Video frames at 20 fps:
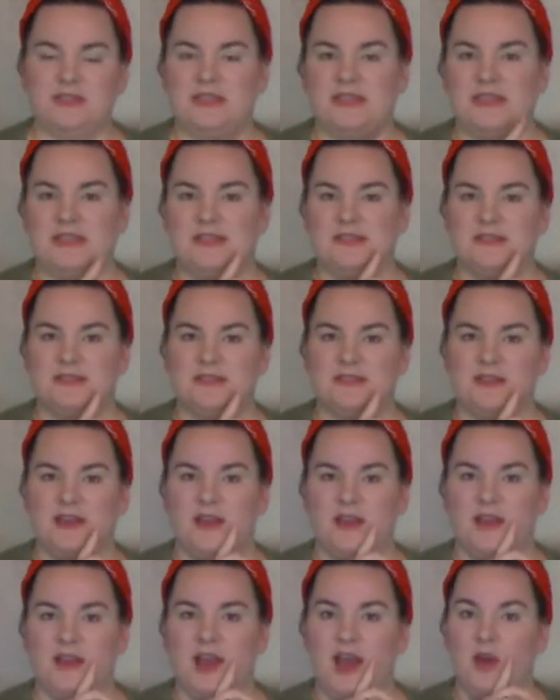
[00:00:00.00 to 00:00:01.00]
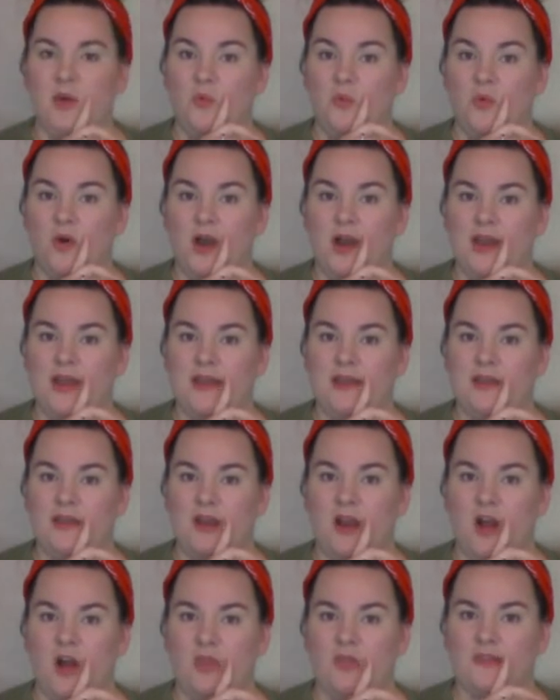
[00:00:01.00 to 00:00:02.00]
He's cut
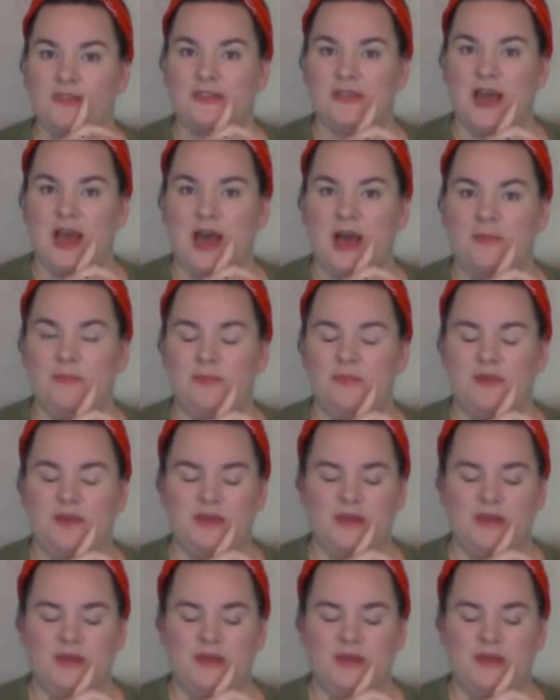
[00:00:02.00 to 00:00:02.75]
one on the top